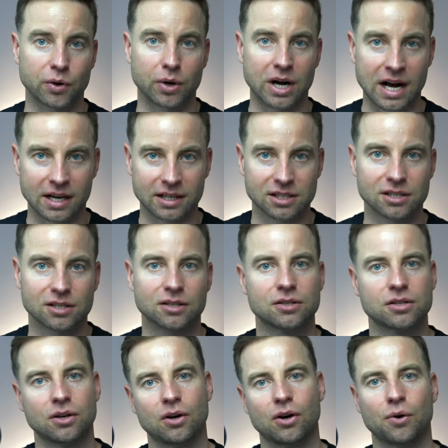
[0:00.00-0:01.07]
your ads,
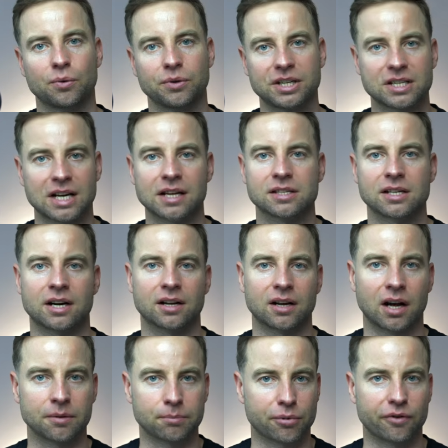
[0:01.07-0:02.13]
so these ads are
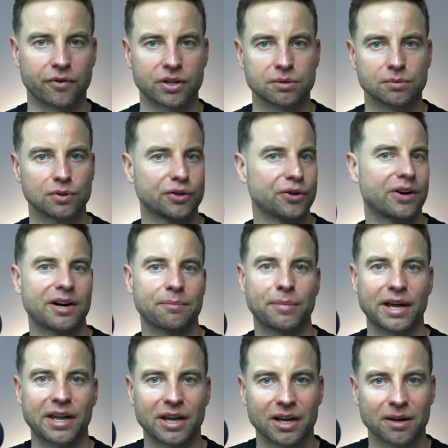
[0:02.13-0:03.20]
unprofitable, you are
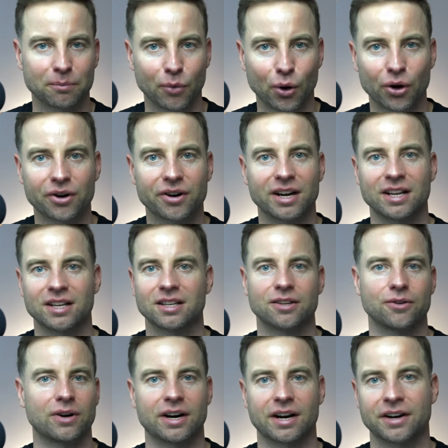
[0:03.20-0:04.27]
paying more
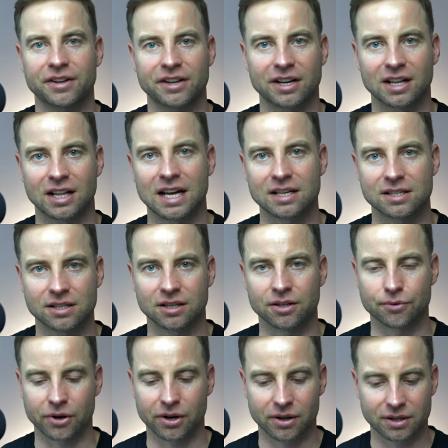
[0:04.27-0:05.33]
and you are earning less
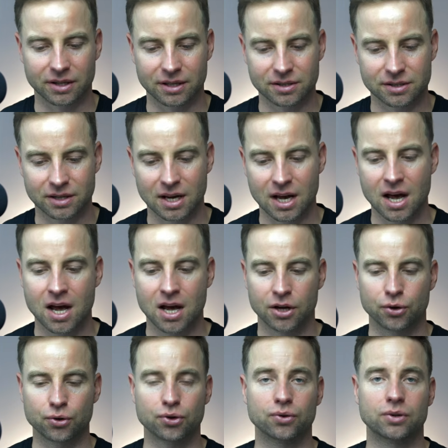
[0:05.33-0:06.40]
in royalties,
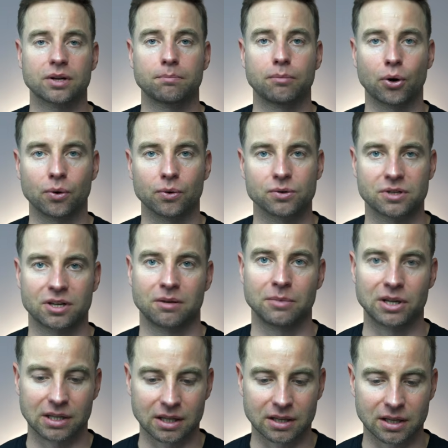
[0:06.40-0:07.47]
you should pause
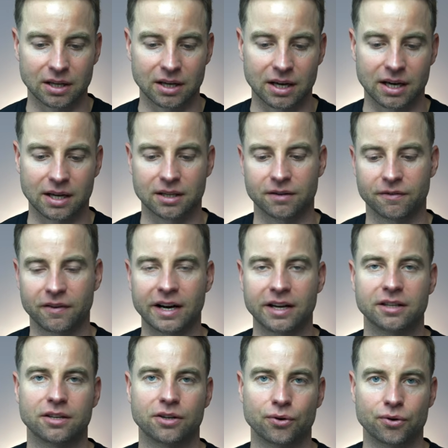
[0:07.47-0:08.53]
immediately and
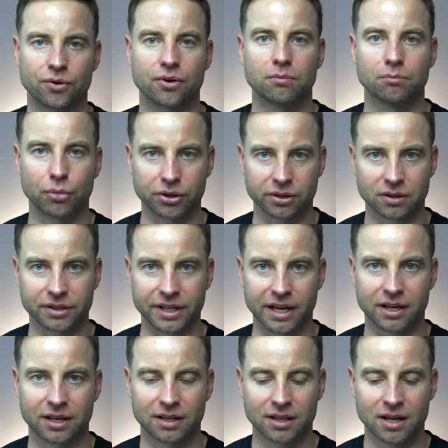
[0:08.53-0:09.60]
find your
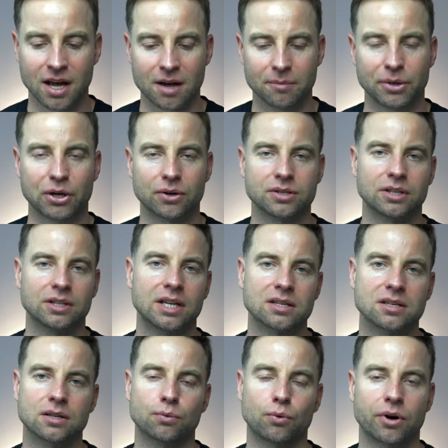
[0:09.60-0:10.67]
bottleneck. Because it
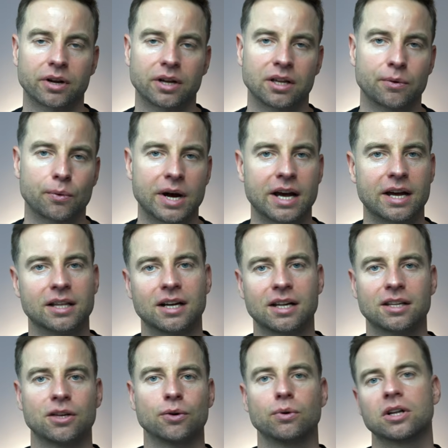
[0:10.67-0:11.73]
doesn't work in a way
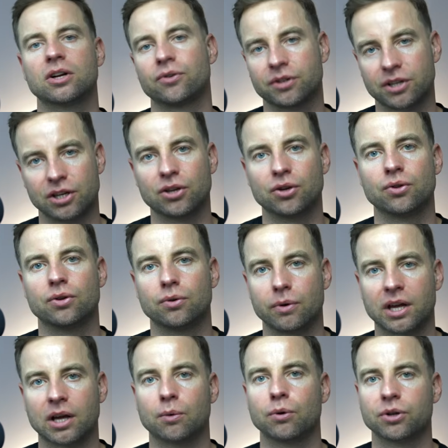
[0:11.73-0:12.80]
that you will continue
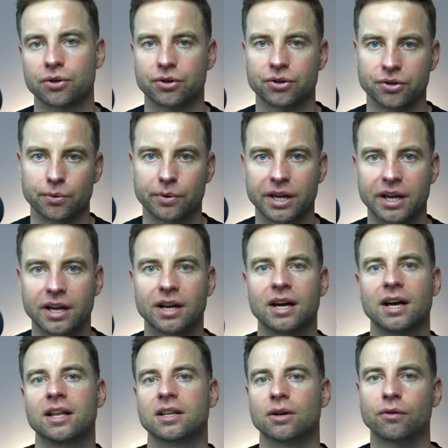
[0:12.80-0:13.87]
doing what you're doing
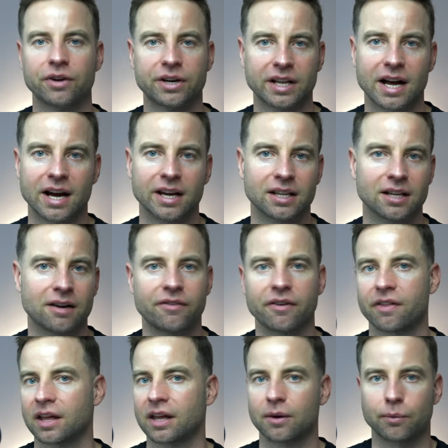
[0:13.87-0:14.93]
and overnight
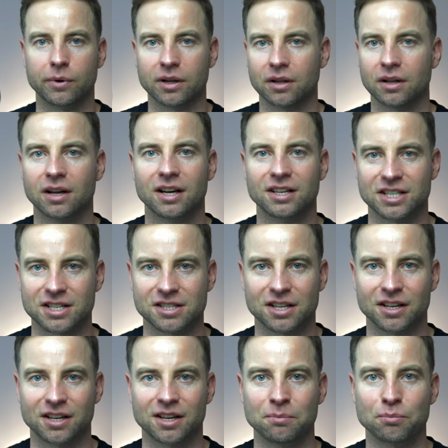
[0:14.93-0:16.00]
everything will just
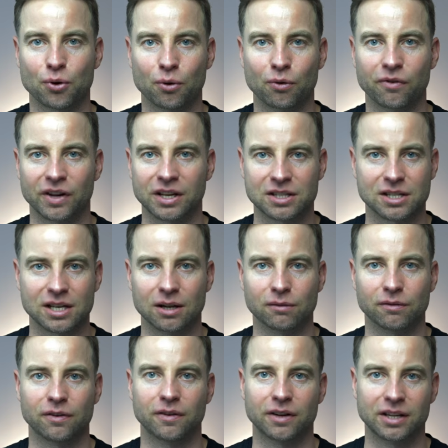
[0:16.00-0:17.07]
improve
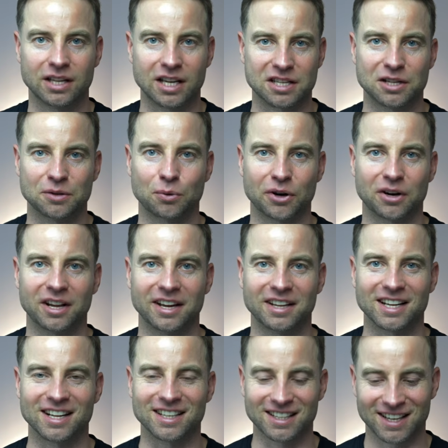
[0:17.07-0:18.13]
itself. It doesn't work like
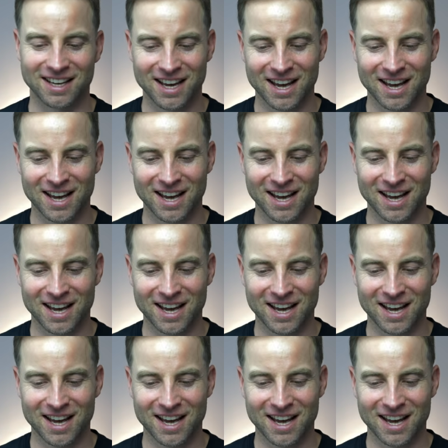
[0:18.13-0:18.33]
that.